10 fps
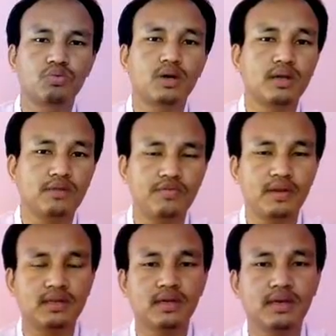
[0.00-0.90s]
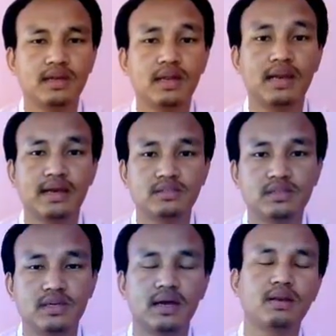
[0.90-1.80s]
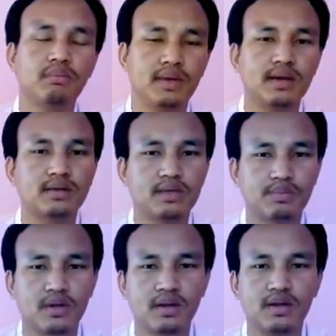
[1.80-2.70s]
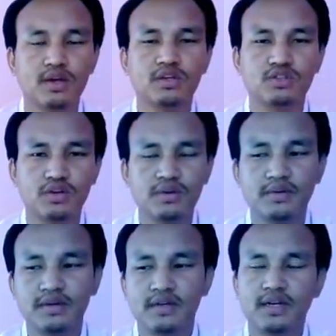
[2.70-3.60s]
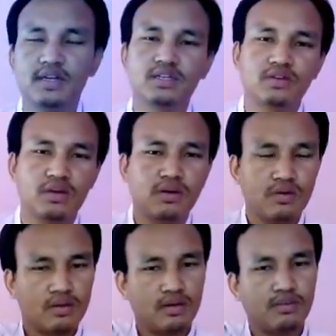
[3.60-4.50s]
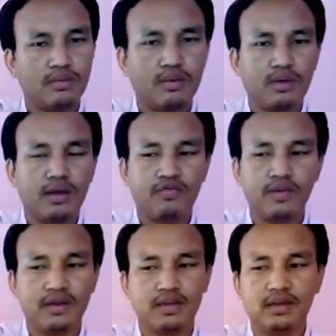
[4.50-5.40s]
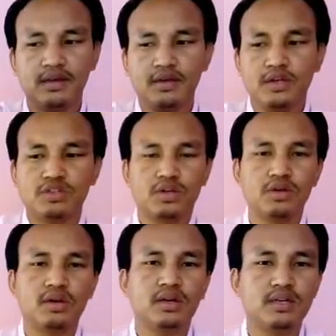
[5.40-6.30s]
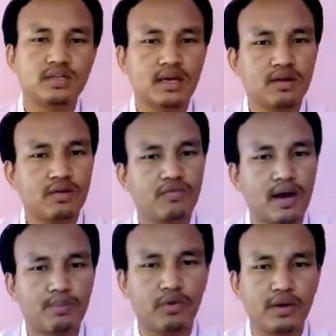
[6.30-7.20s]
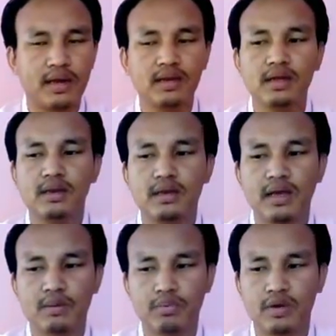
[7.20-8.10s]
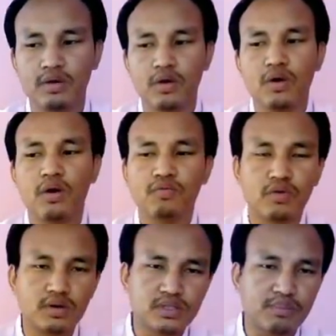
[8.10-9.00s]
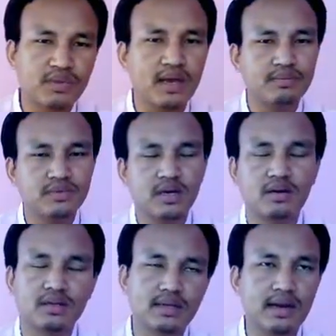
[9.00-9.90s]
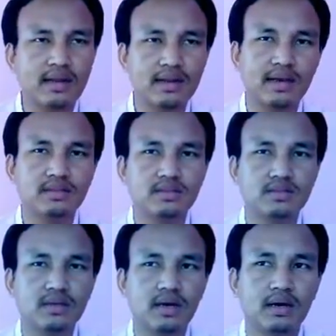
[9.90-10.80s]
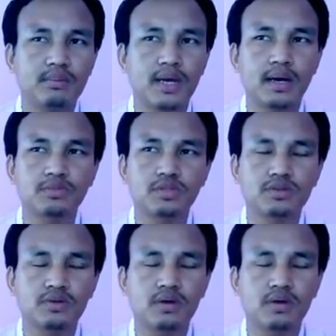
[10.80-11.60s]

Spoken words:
word infinity in the lens and mirror chapter. So it is infinity. So these are far point and near point. Of course, sometimes the crystalline lens becomes